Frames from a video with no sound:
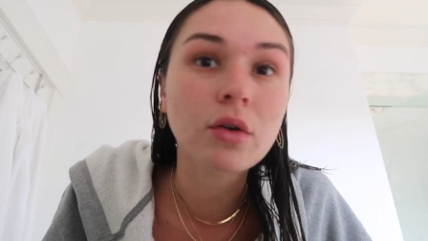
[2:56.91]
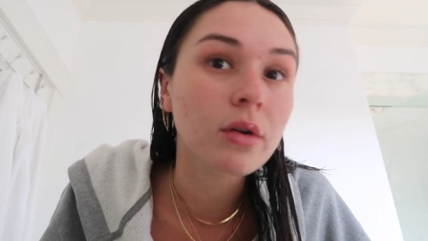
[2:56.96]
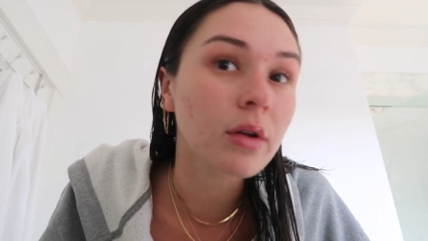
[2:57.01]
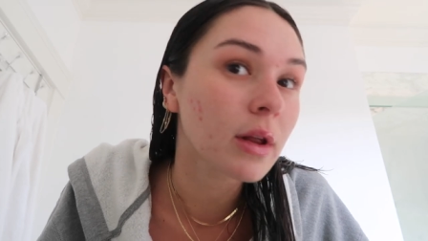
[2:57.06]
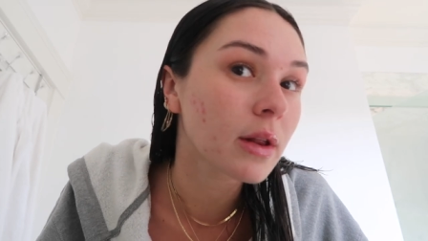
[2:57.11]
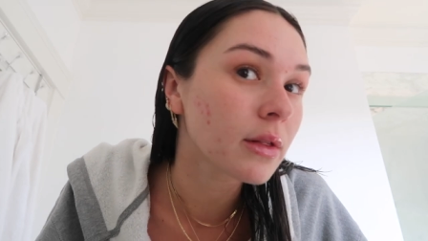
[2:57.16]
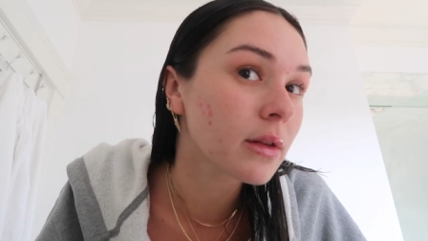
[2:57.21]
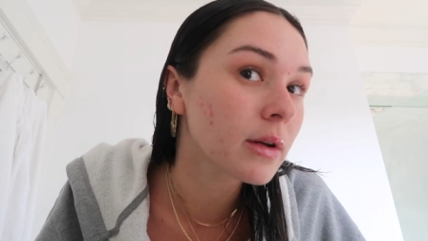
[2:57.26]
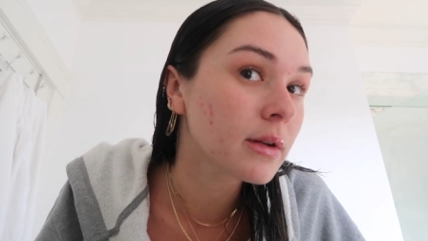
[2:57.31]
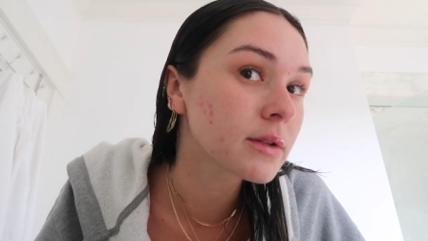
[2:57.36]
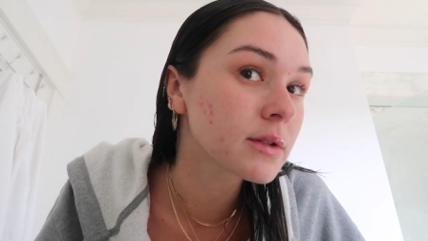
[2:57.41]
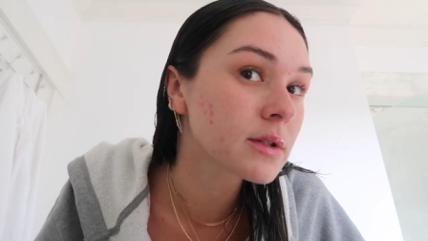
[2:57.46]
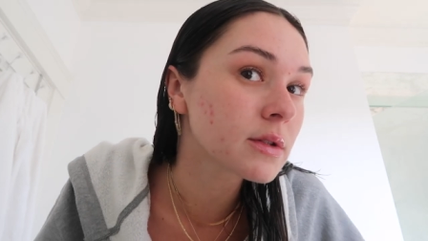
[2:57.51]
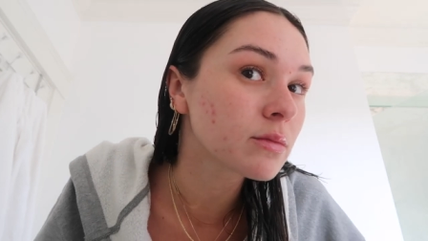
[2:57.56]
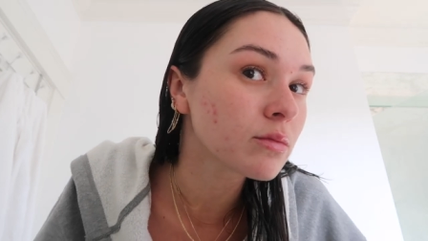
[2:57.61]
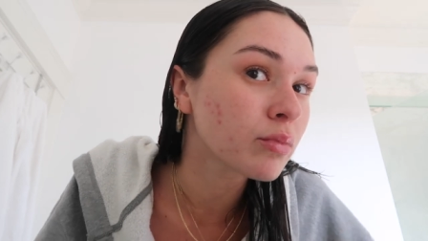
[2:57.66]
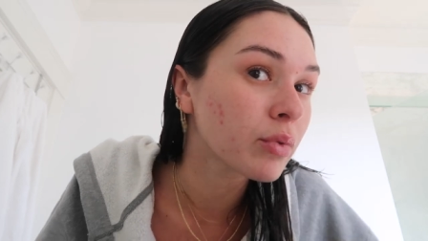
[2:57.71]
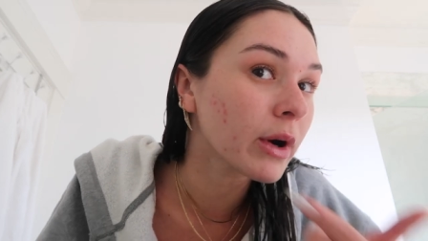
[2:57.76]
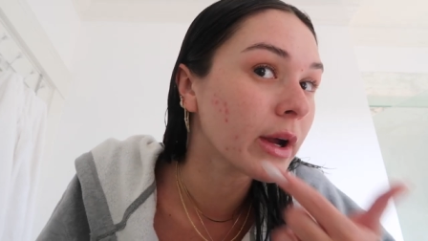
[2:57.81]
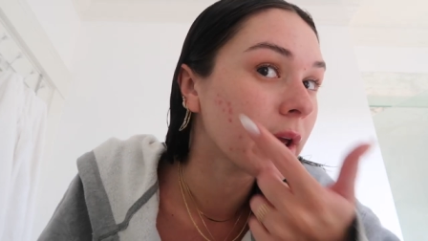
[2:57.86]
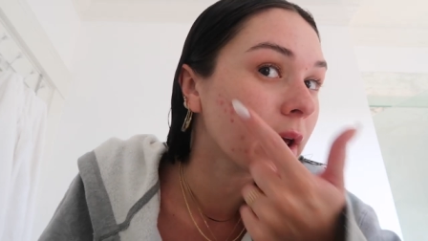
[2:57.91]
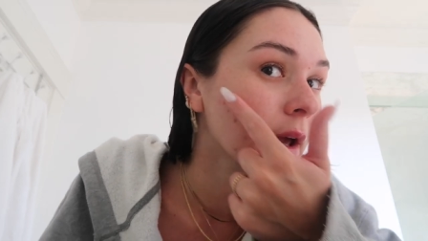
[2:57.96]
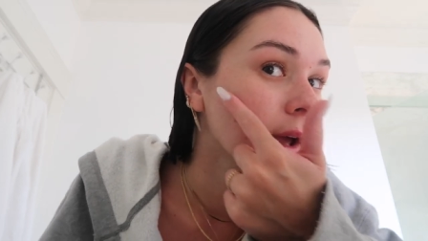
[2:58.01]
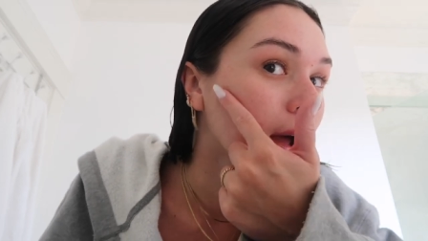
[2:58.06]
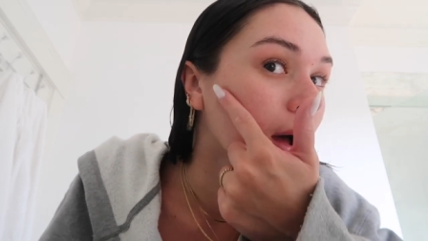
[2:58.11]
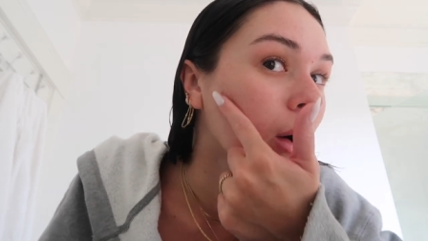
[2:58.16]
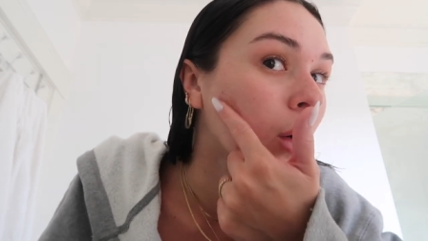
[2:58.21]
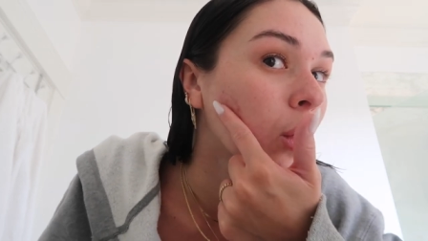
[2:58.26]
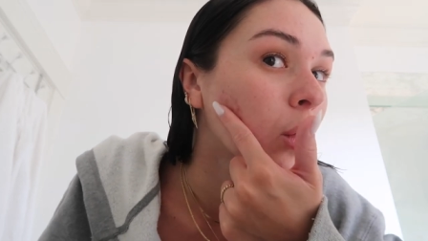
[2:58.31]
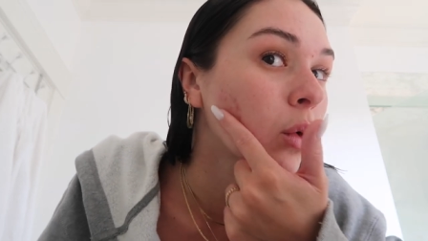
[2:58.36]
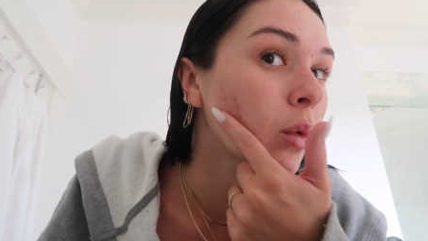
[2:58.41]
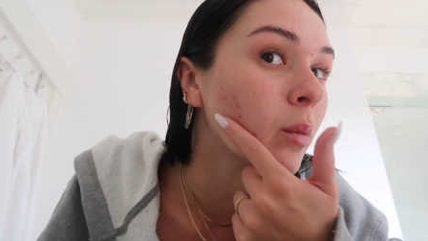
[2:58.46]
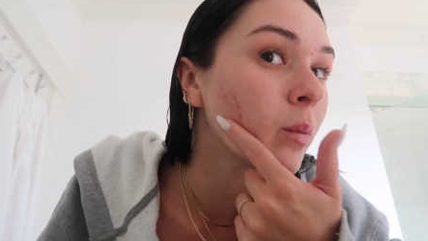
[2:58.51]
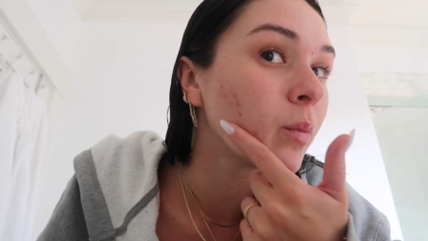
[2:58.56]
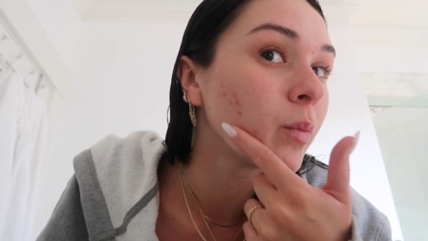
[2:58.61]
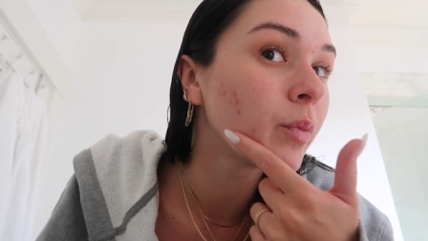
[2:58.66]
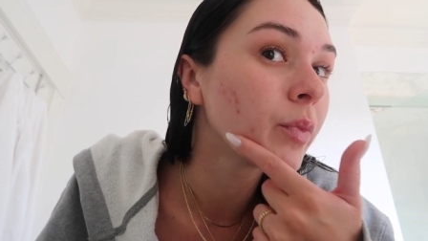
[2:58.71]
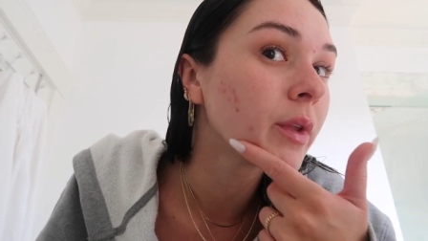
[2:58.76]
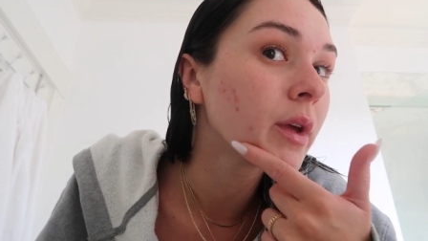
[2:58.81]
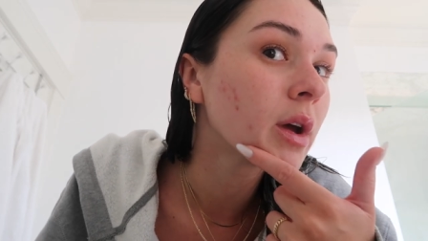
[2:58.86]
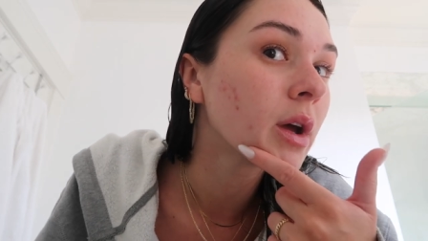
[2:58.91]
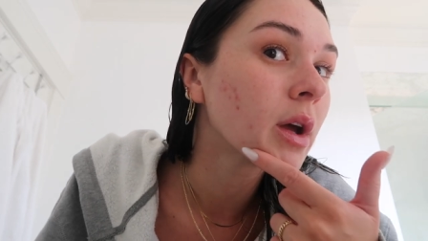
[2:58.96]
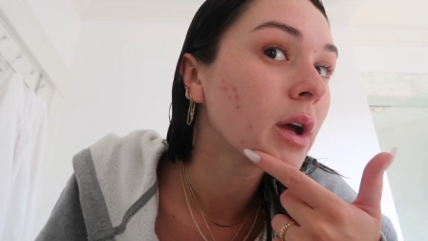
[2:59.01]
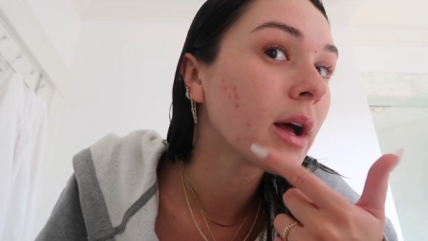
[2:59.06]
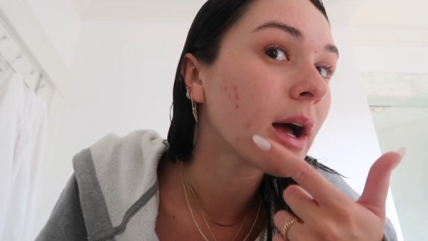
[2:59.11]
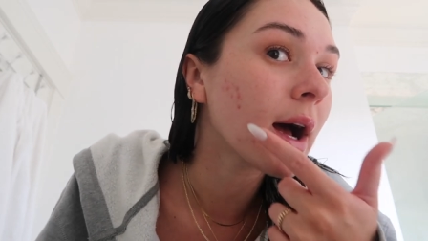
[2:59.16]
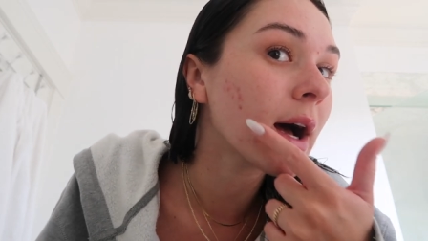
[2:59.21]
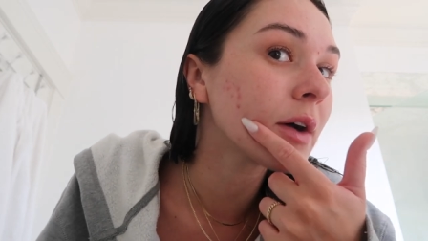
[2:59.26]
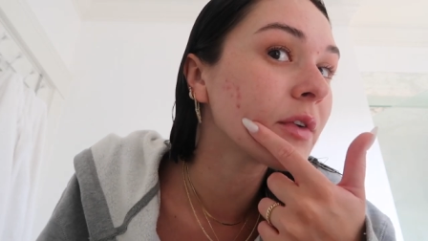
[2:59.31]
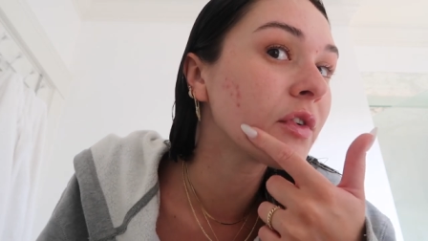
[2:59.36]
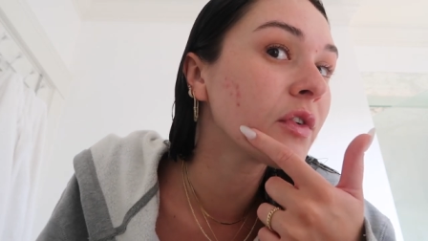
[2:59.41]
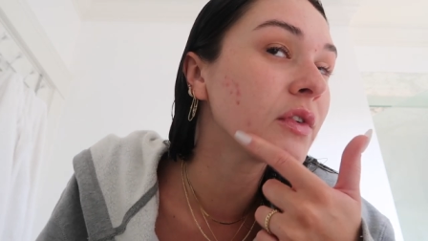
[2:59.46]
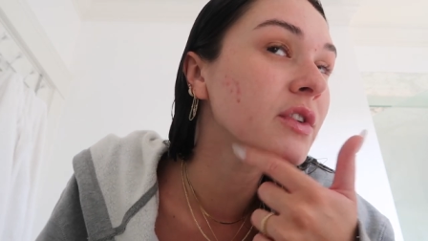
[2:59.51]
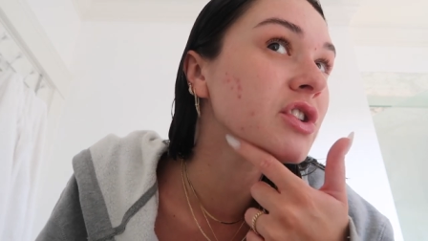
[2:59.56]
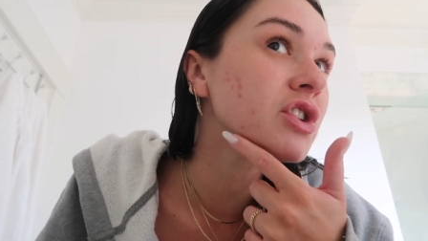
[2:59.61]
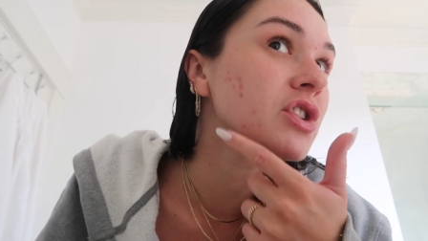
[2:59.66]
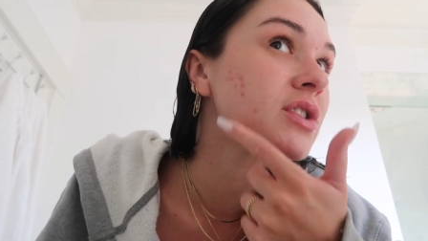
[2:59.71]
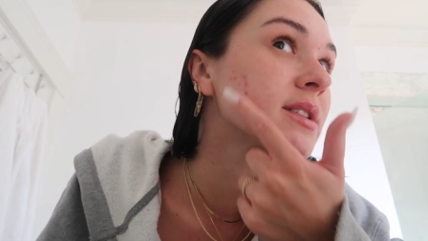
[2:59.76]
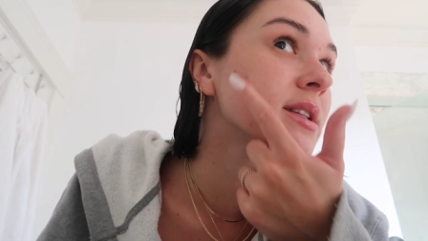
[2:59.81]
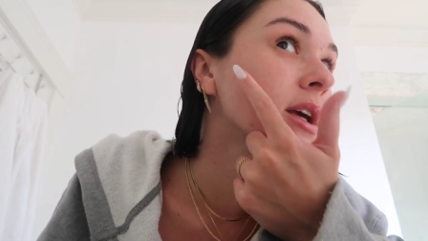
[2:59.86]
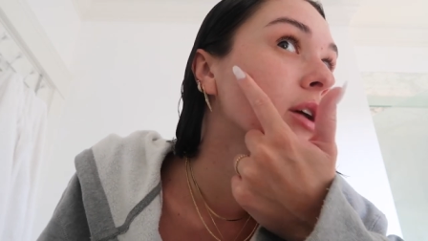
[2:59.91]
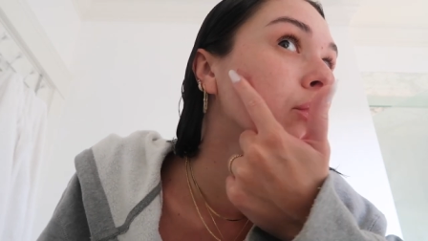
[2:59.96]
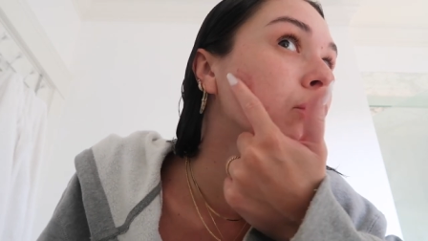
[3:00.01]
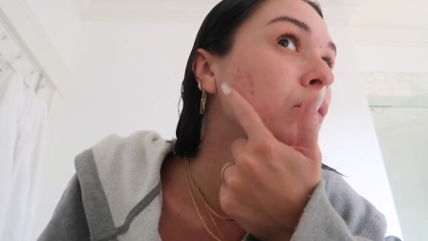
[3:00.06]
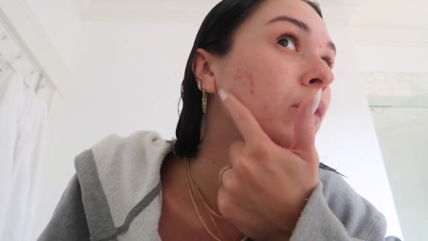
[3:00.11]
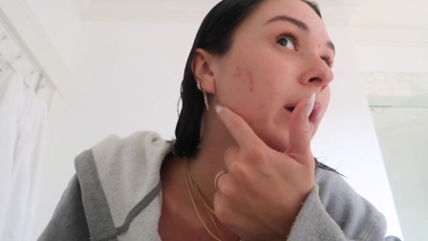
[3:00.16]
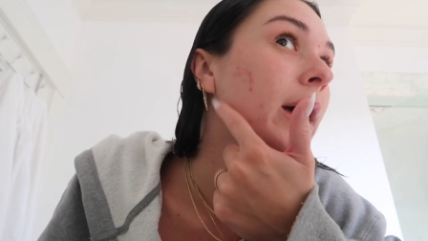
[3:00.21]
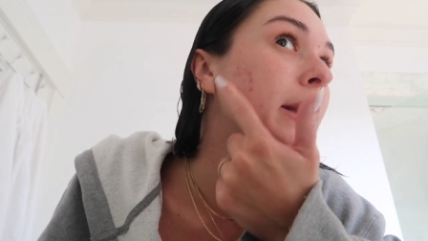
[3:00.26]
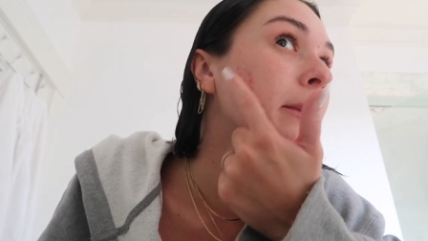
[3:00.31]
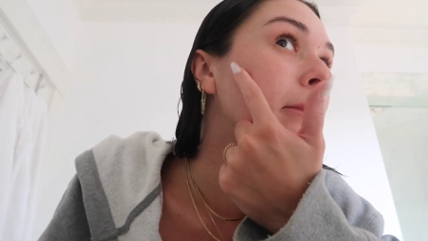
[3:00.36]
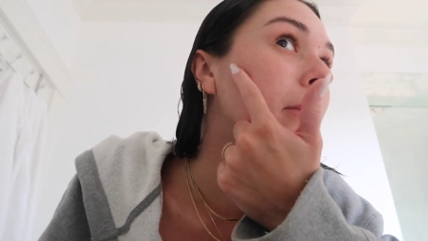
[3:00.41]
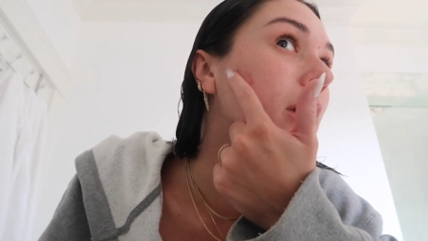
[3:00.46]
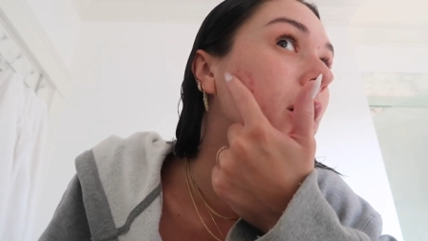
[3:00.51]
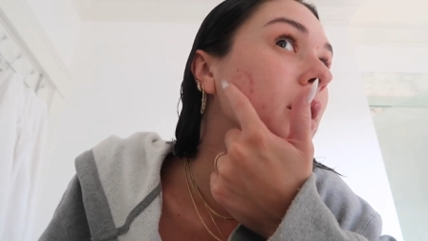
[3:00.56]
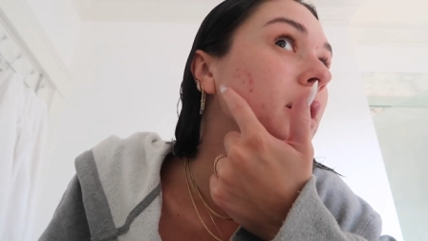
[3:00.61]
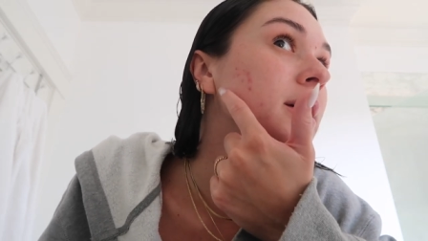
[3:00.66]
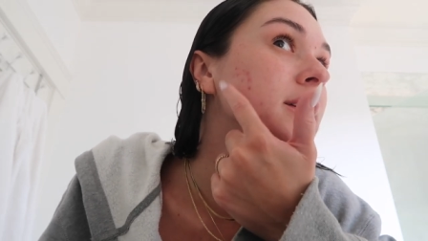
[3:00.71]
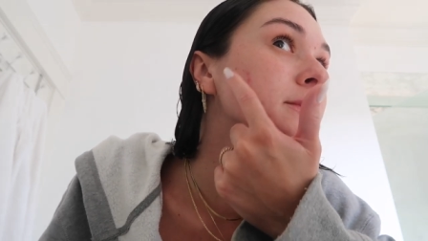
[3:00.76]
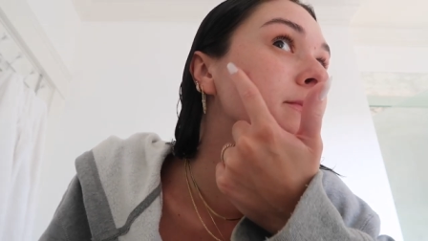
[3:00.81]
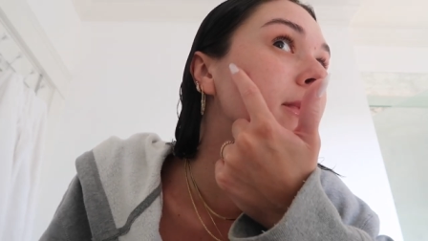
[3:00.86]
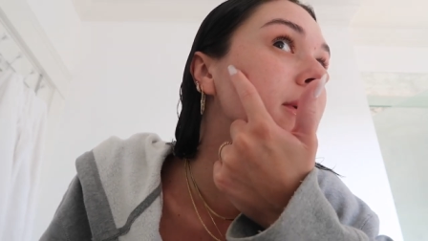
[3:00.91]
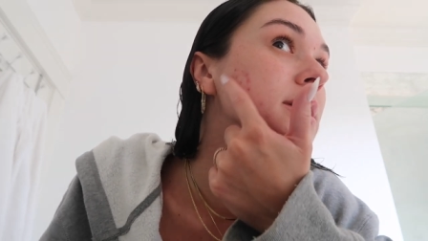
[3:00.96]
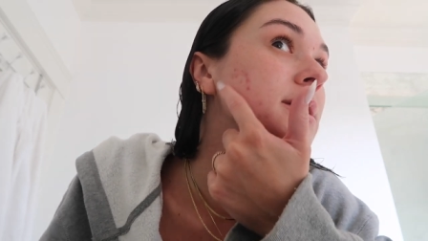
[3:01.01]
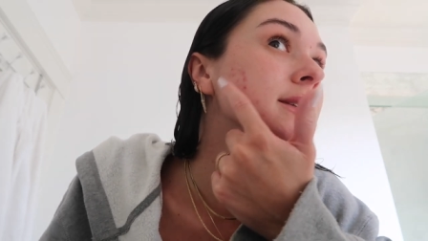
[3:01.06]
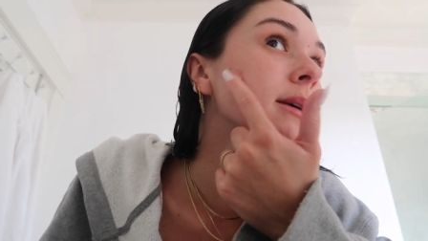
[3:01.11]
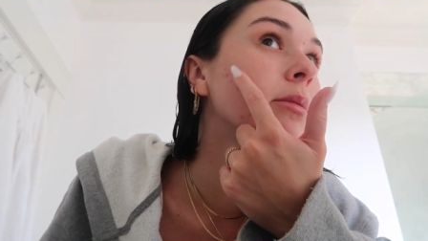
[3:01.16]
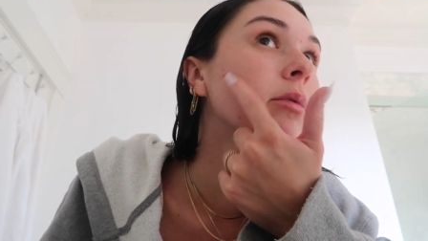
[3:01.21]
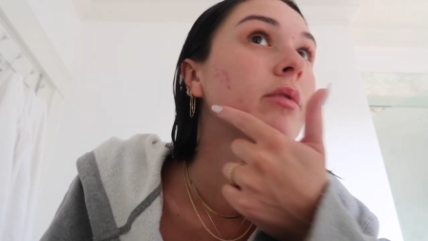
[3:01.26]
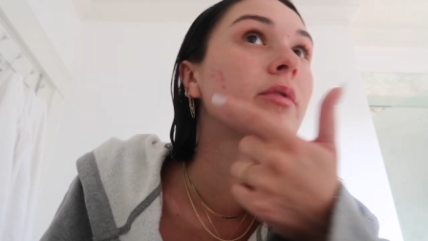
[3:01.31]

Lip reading: look like this? Breaking out. Half of it's just like red marks, but some